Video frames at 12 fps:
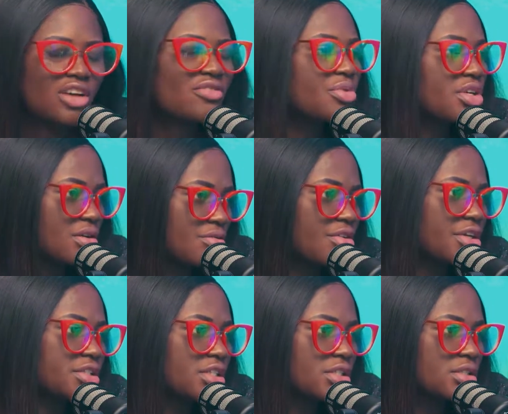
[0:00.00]
have been
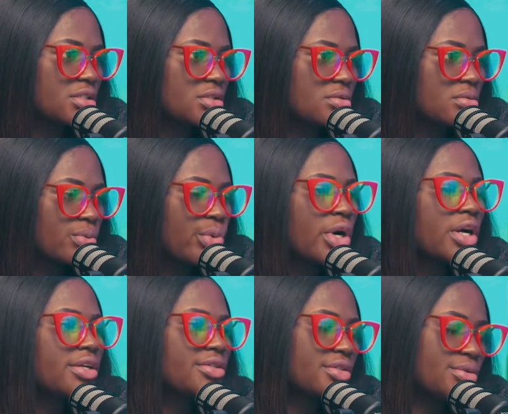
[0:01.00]
affected, what
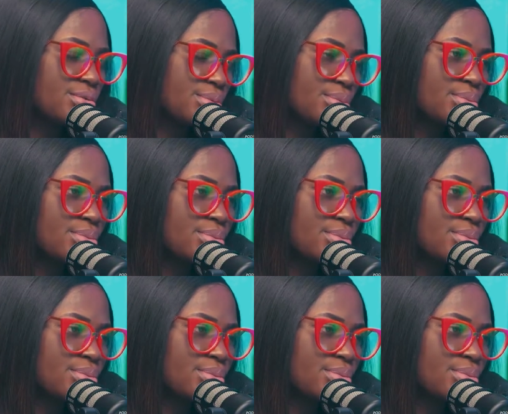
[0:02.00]
can they do?